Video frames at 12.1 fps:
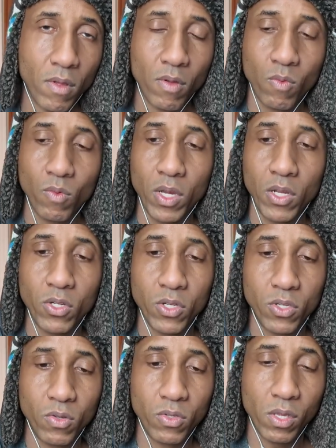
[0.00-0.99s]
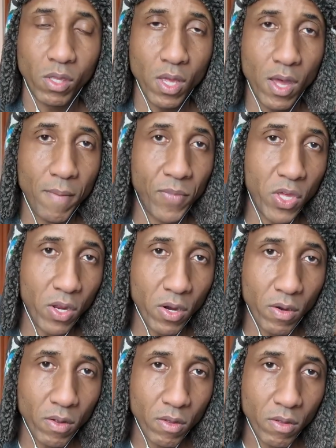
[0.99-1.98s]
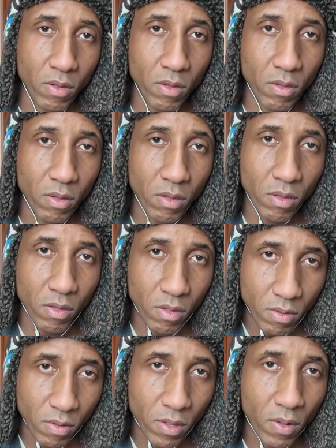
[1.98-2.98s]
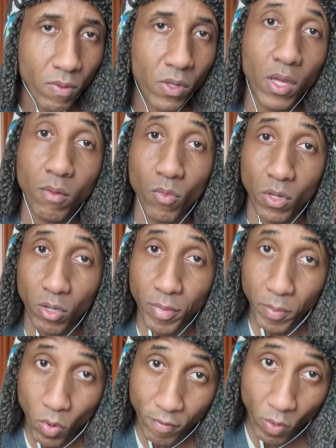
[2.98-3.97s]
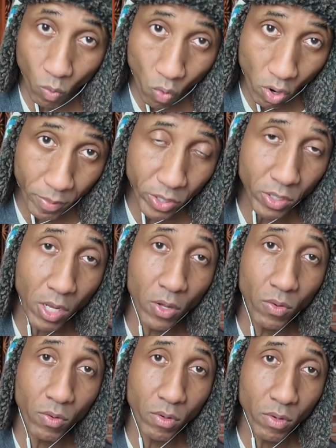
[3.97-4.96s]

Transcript: we could just use the thumb here, get a little bit more of a warmer tone.